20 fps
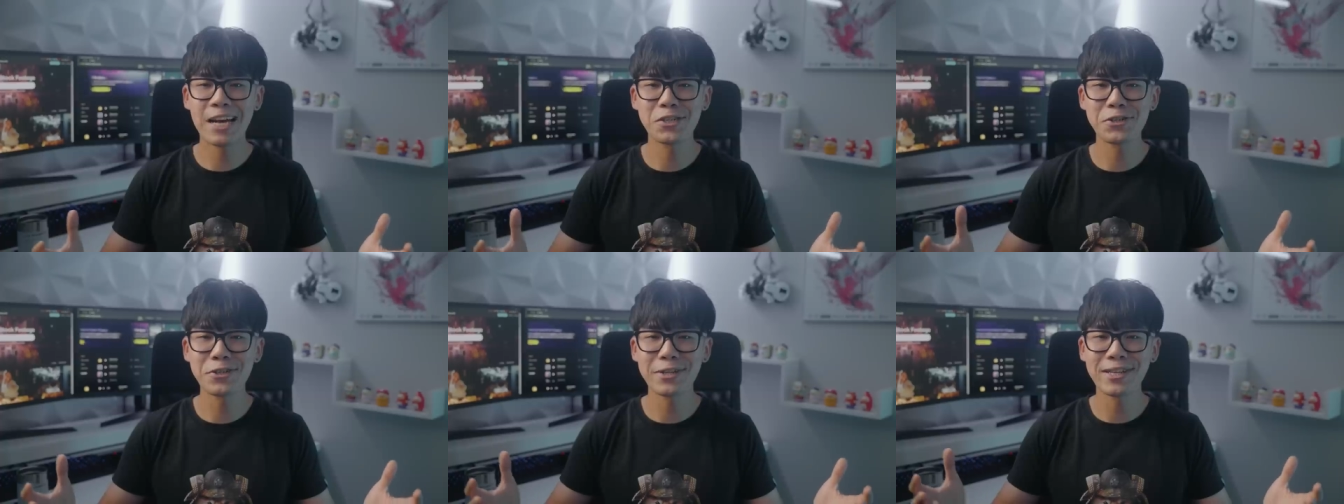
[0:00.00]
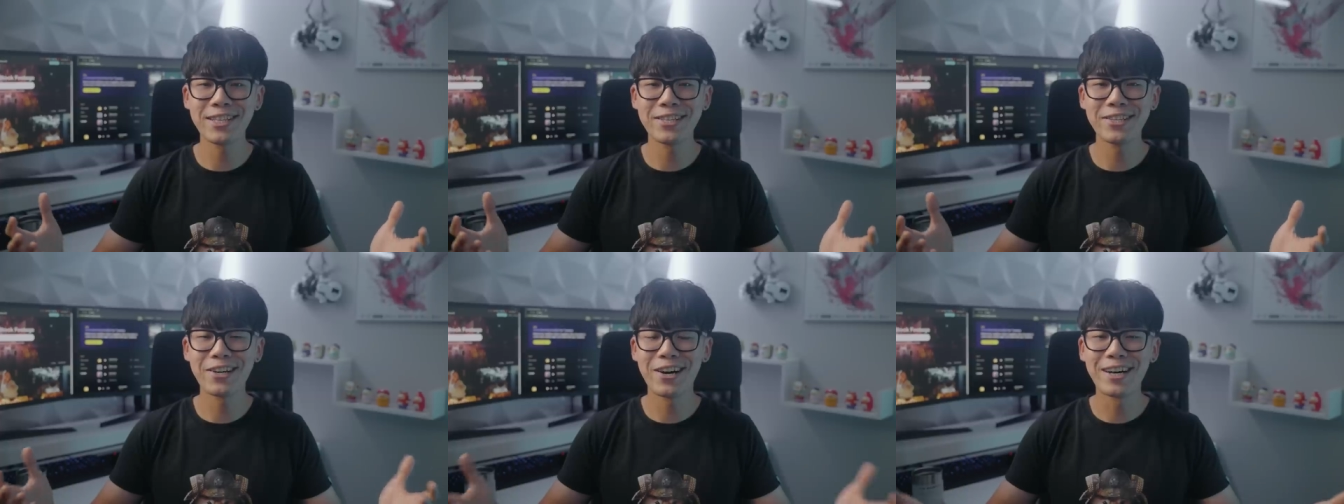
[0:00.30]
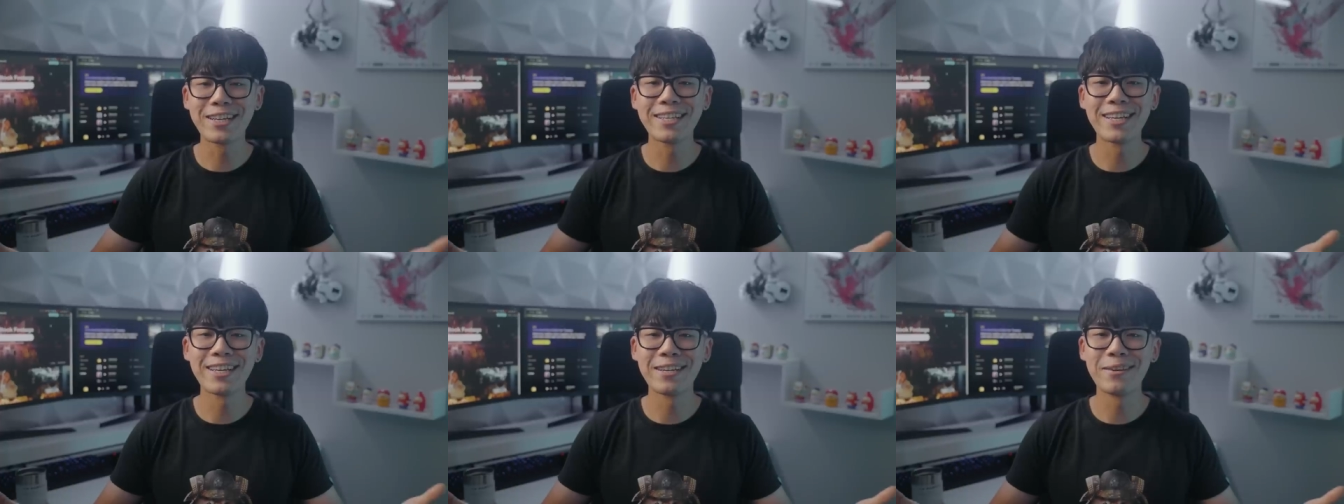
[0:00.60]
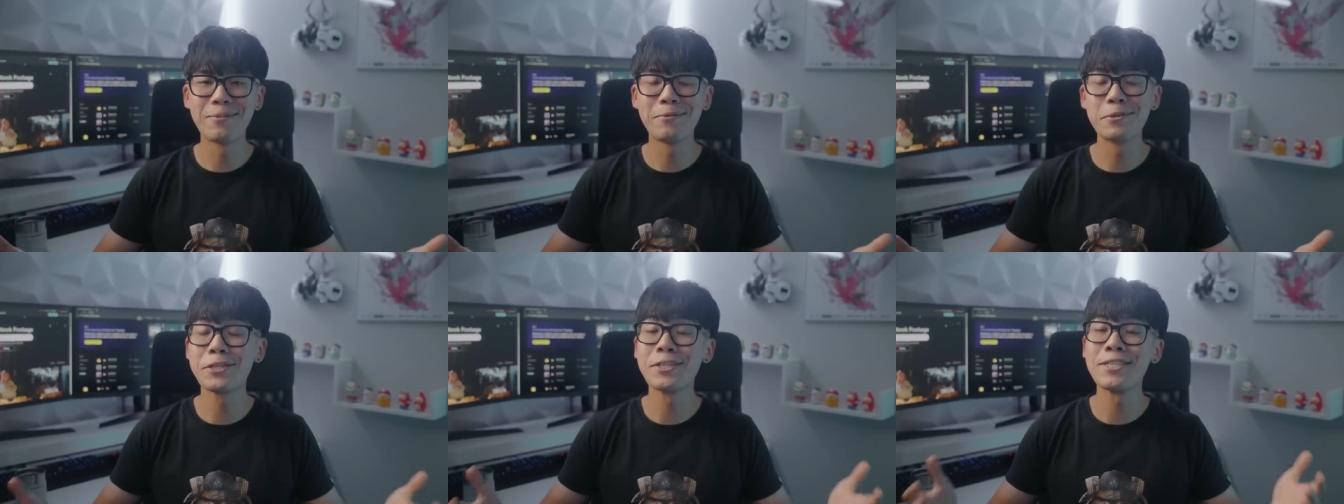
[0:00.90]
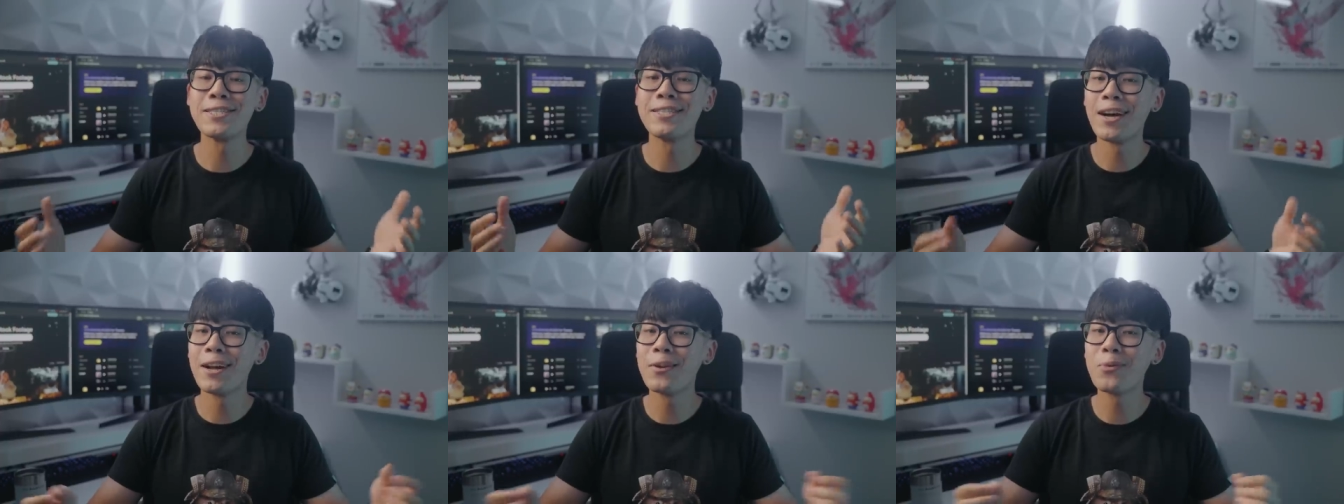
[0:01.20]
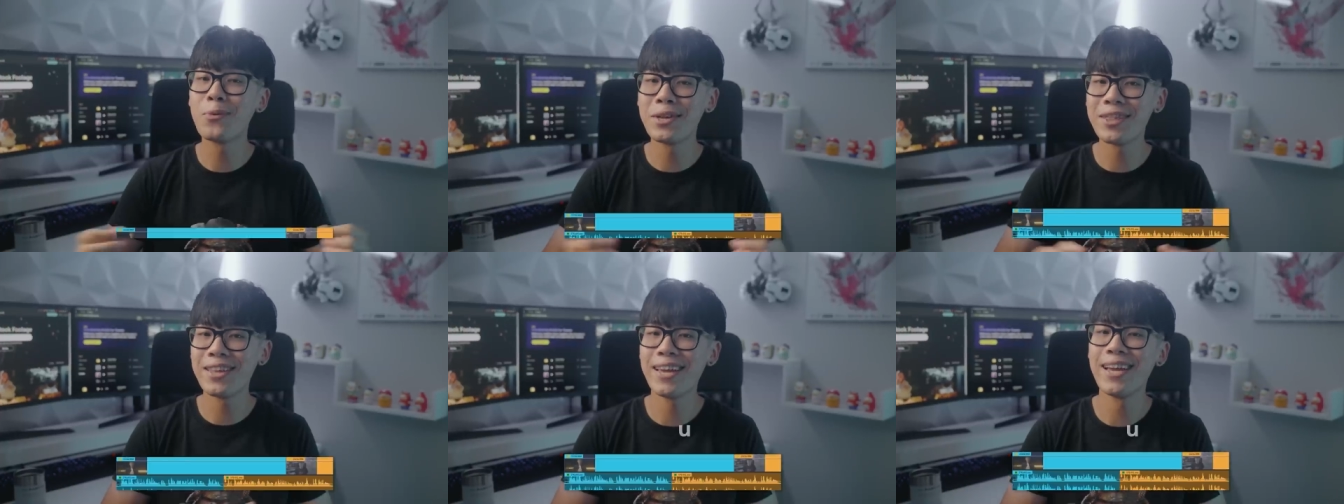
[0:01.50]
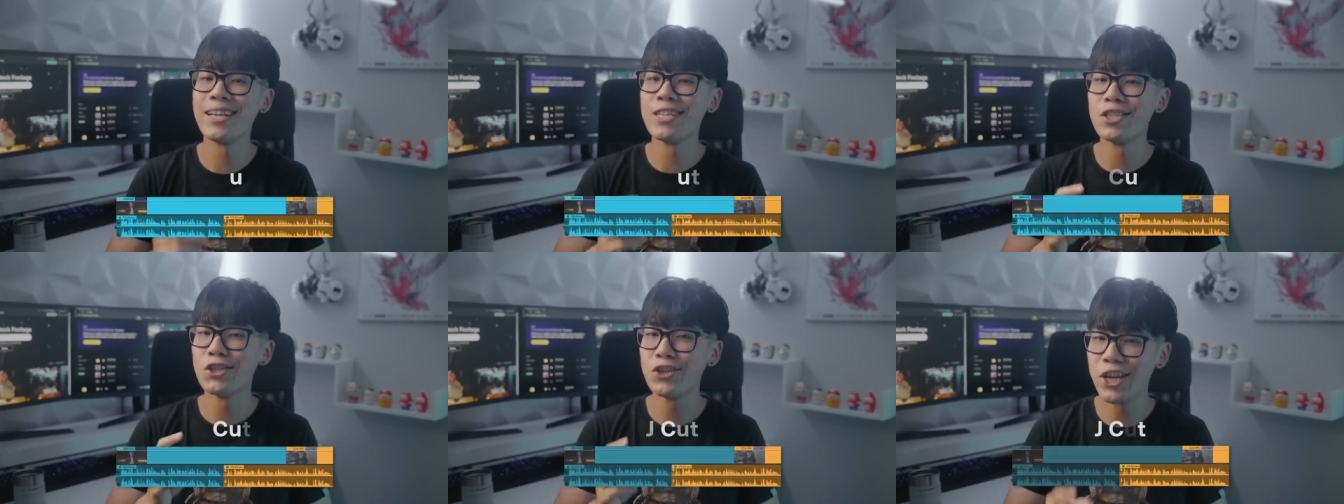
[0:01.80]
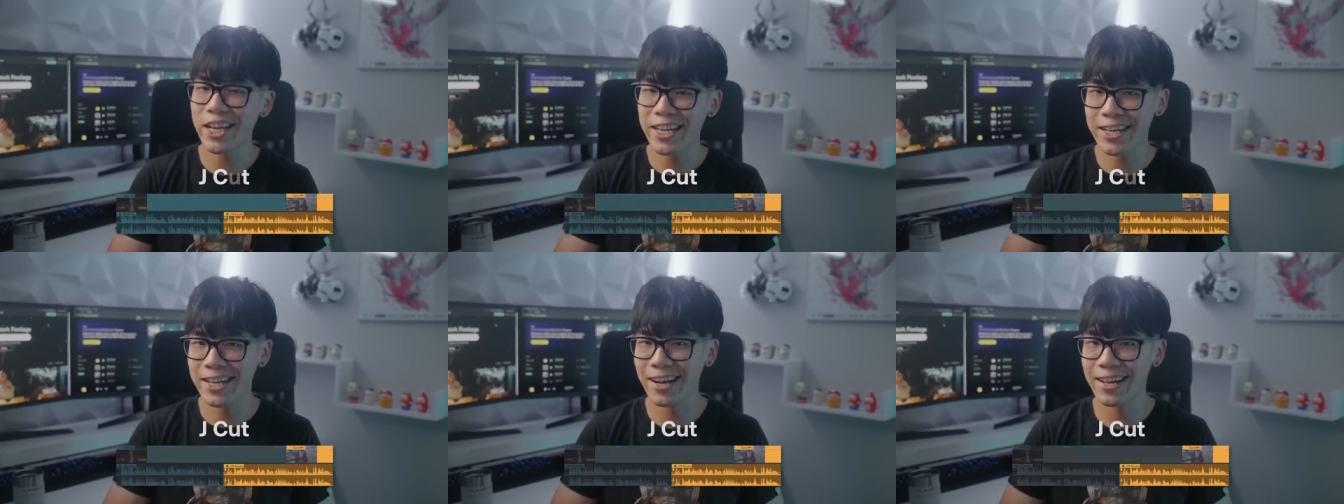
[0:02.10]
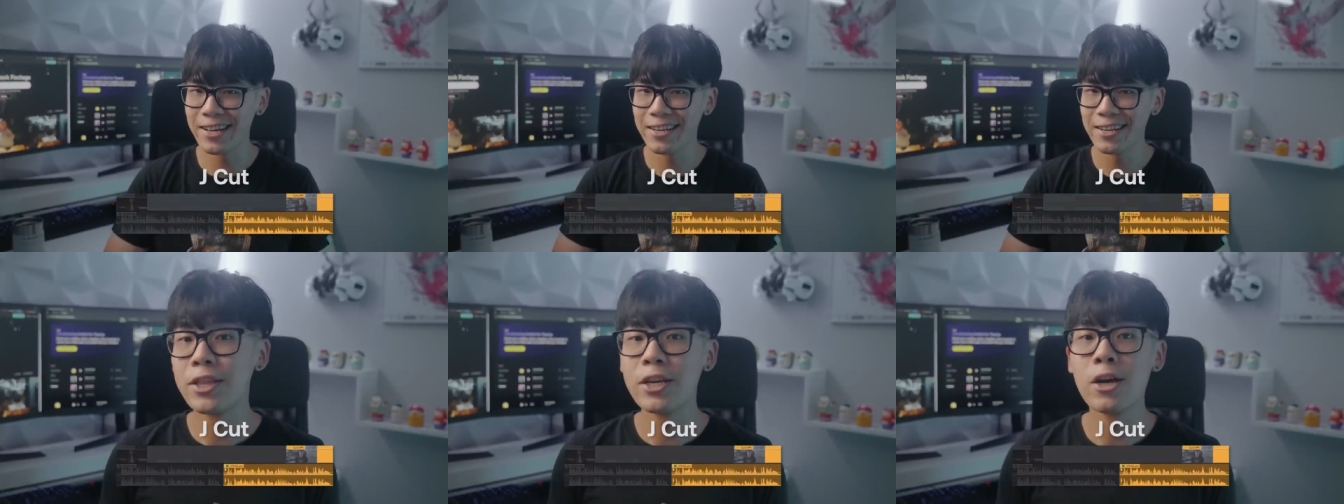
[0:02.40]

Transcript: actually talking, which is done with a J cut.